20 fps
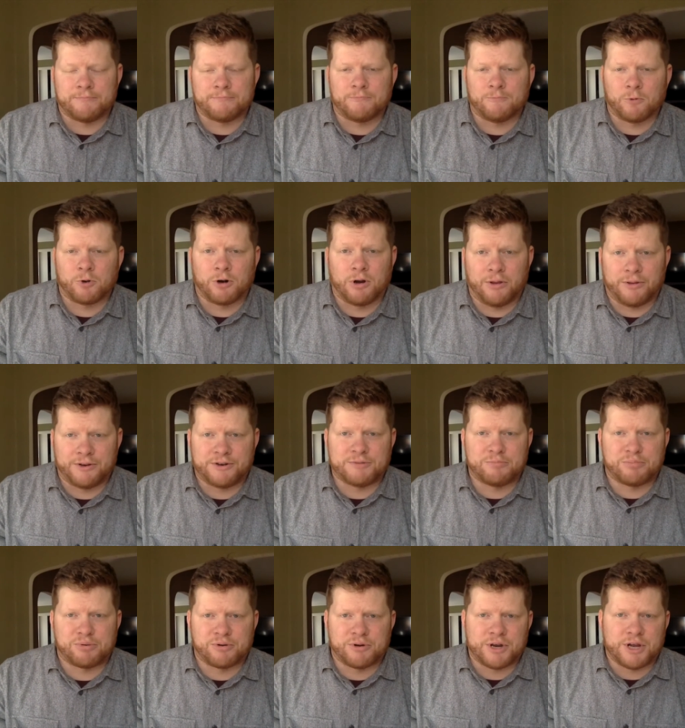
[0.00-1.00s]
where all the
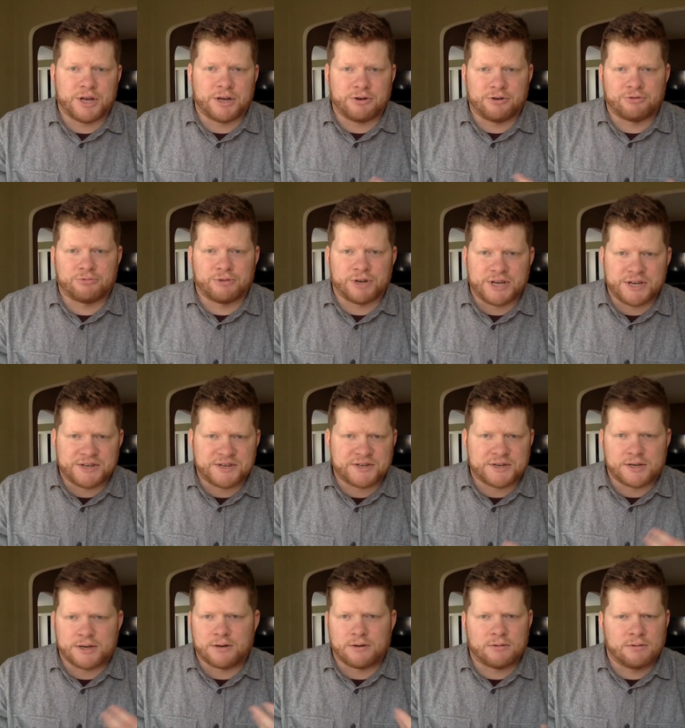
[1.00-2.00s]
debris and grease
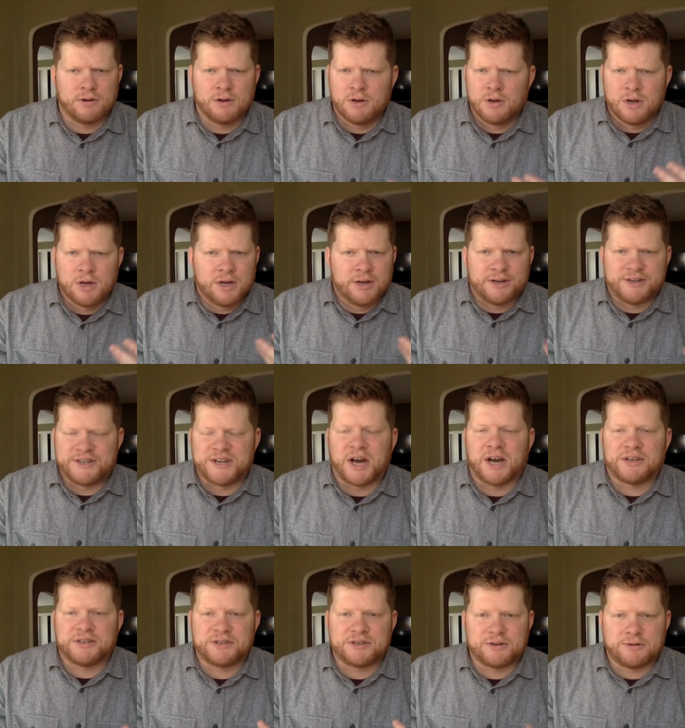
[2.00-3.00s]
and
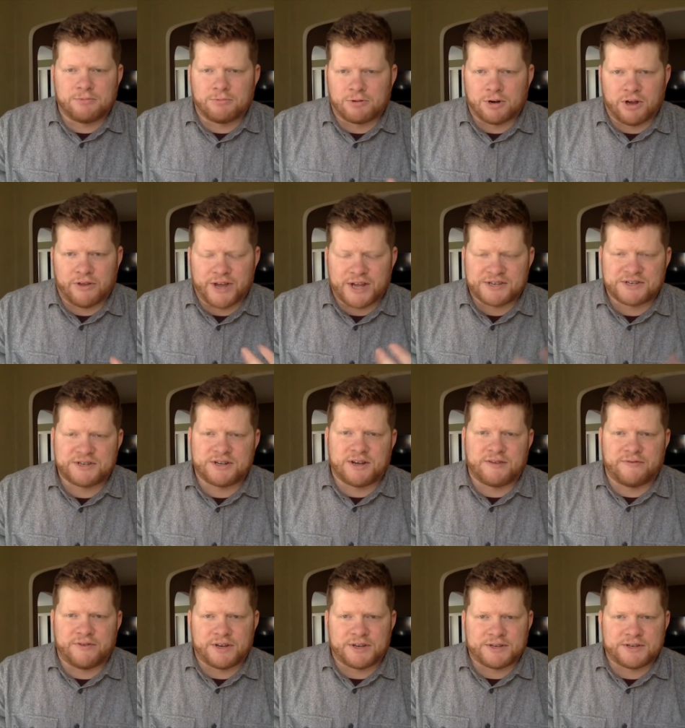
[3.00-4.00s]
dust, where all that
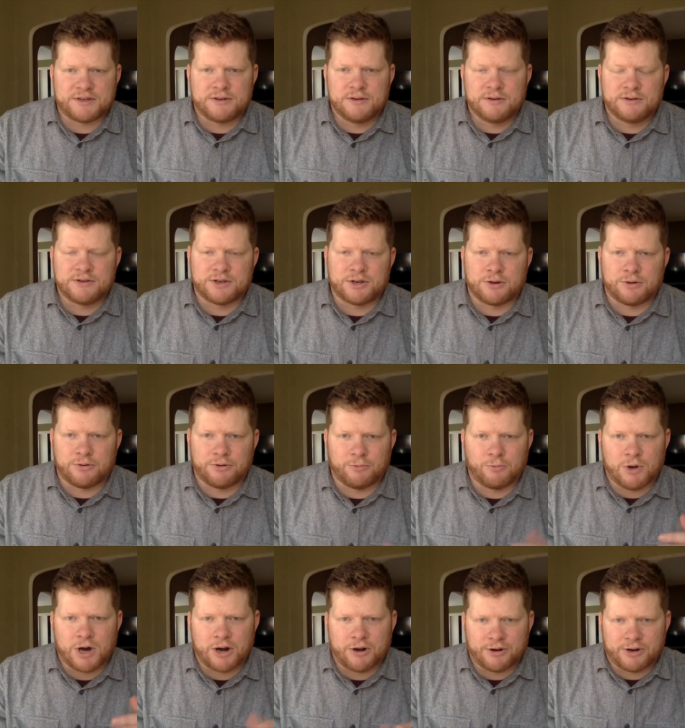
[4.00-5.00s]
stuff is. So the
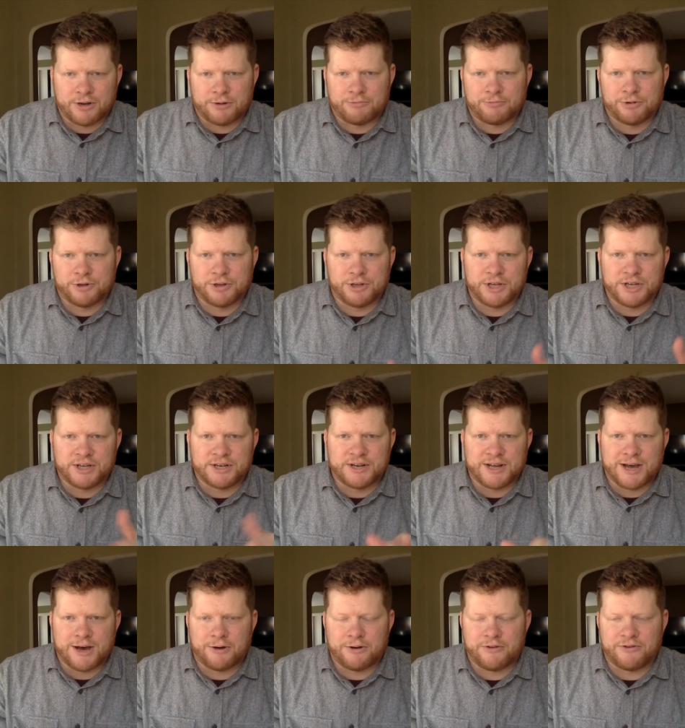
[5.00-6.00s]
water can really get
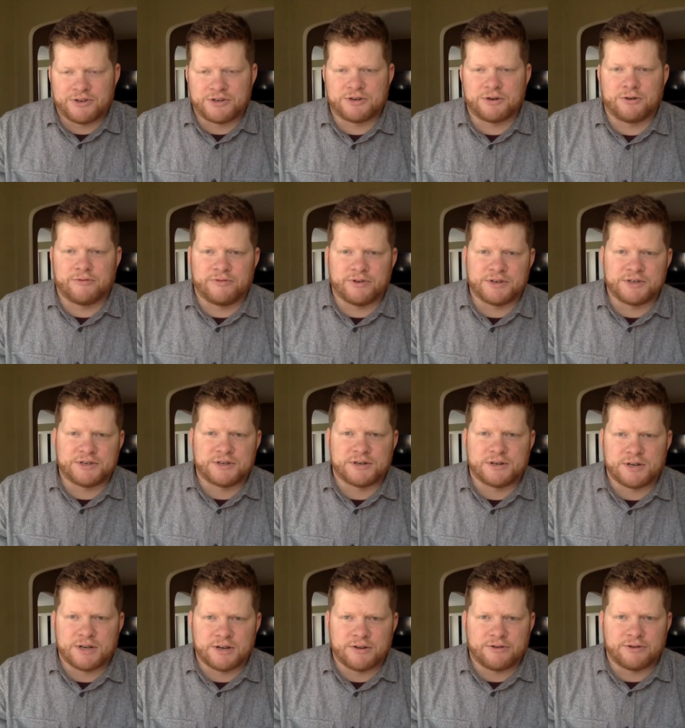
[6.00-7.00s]
down in the surface
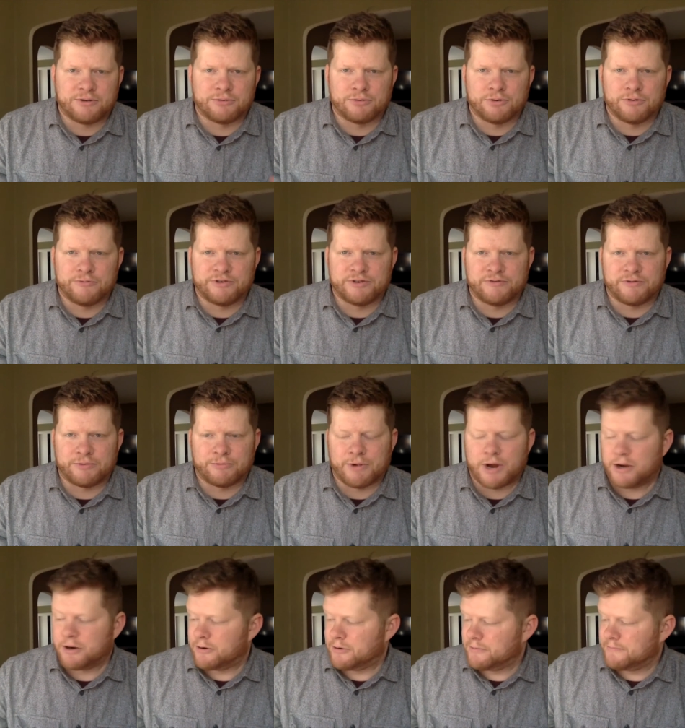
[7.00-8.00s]
and into the grooves of the
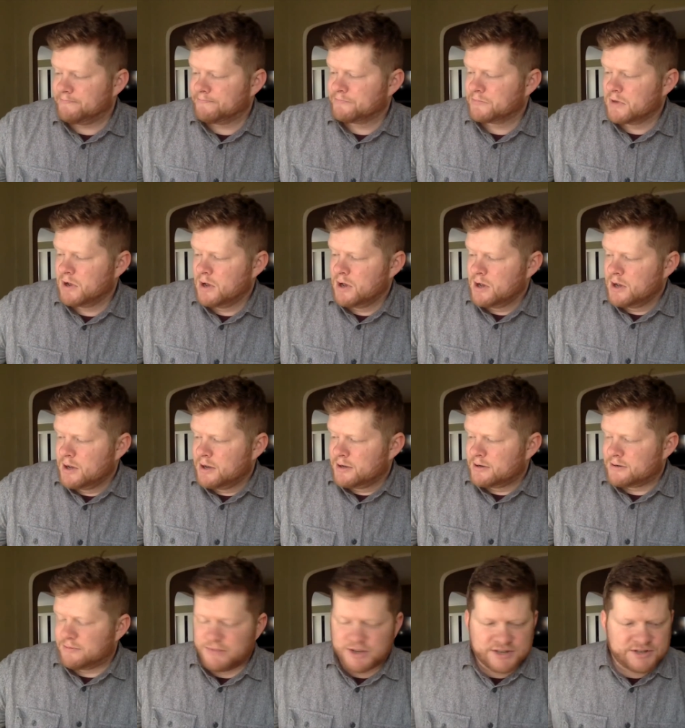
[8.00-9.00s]
record.
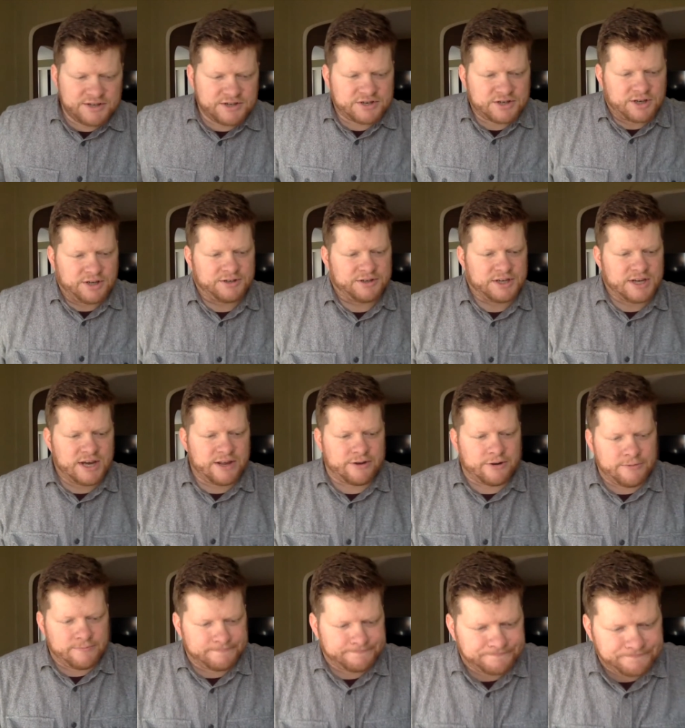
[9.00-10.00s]
To mix this all
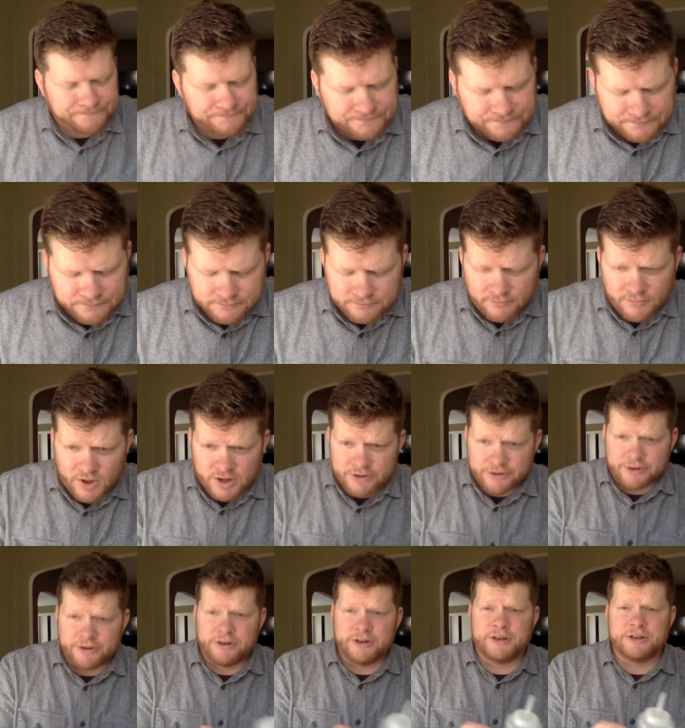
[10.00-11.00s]
together,
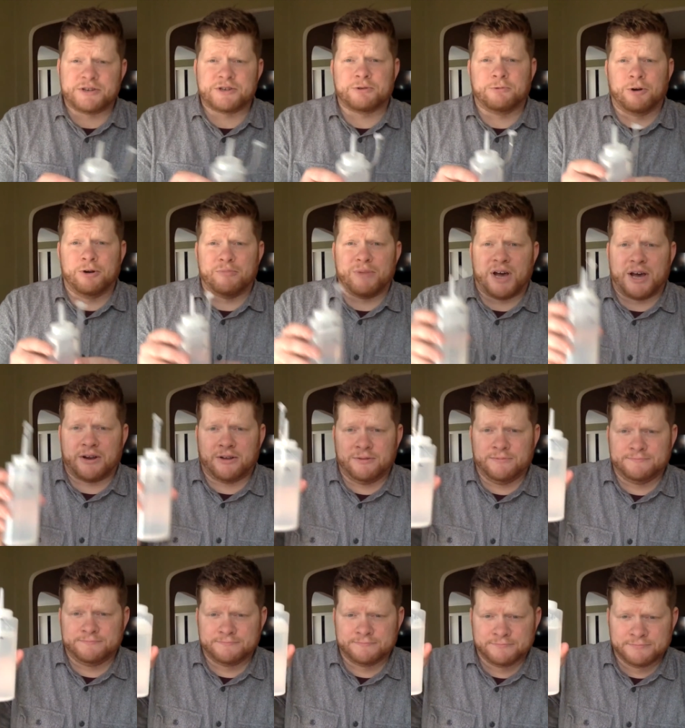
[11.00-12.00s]
you're going to need a squirt
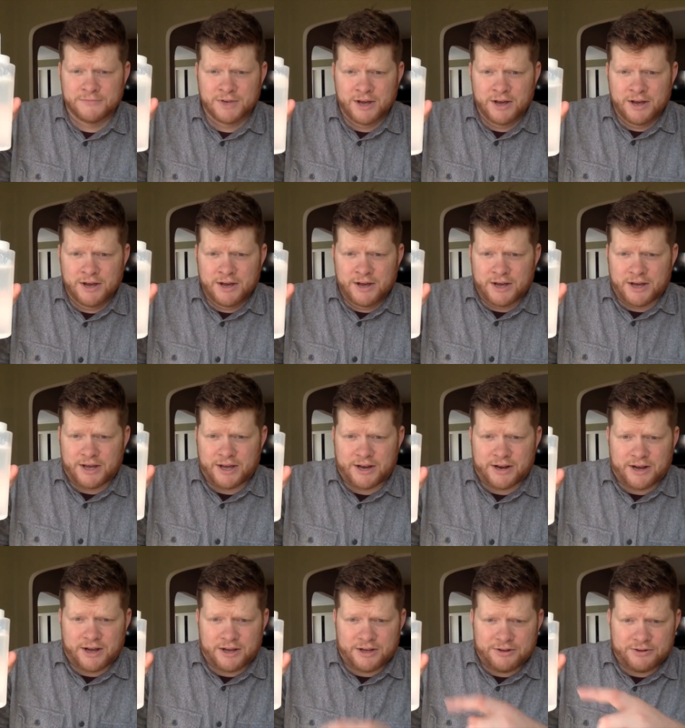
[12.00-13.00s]
bottle.
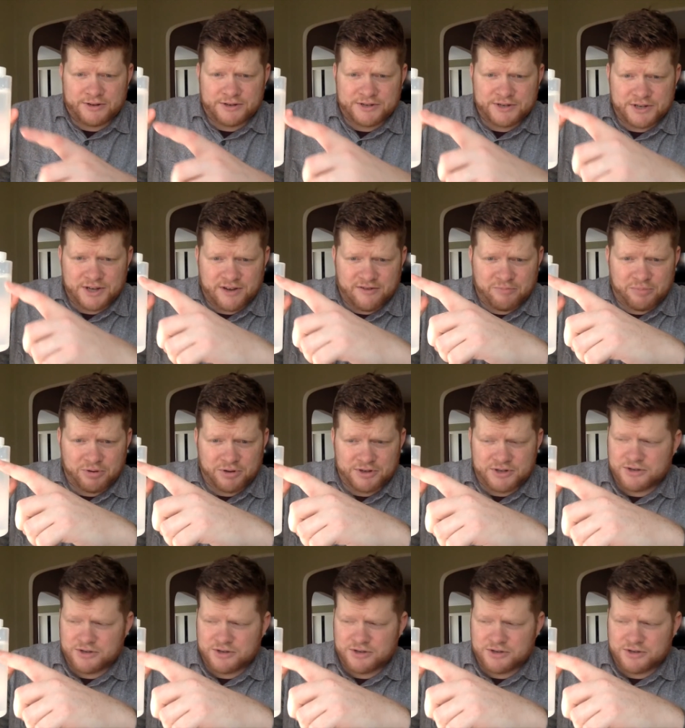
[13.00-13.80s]
And you can see I've put